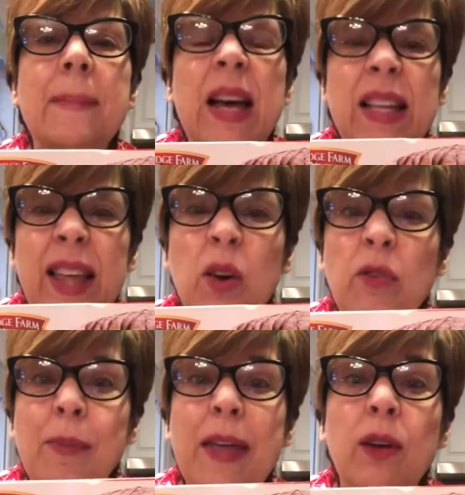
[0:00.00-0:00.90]
like over
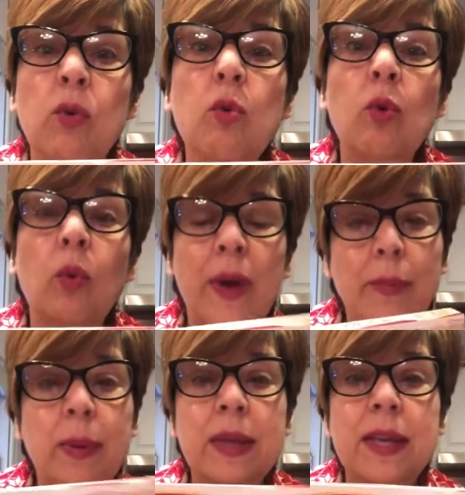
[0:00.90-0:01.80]
by the Cool Whip
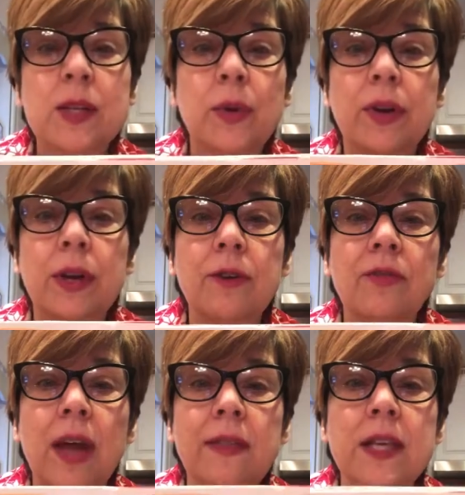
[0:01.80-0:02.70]
is where you're going to
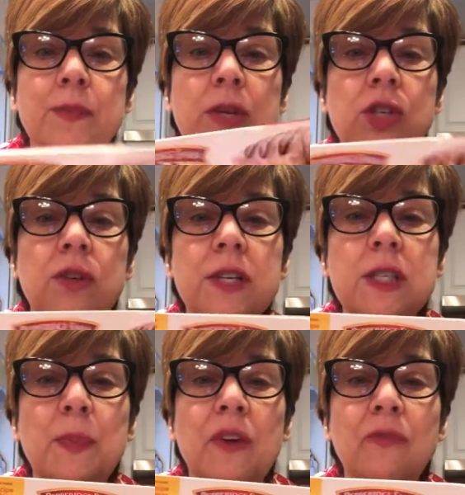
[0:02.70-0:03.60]
find these. Be sure it's
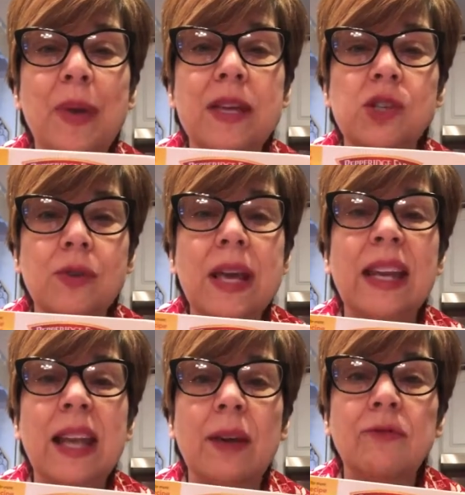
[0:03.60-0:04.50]
puff pastry and
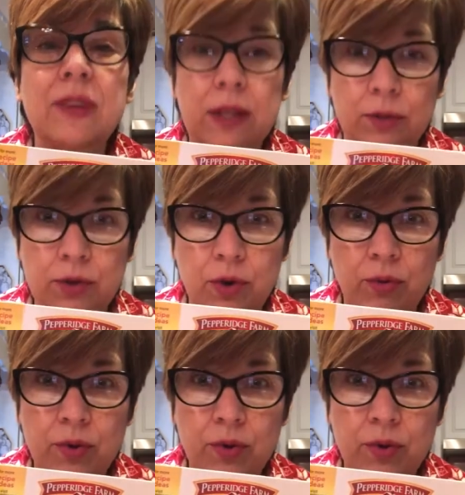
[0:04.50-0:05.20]
not phyllo dough.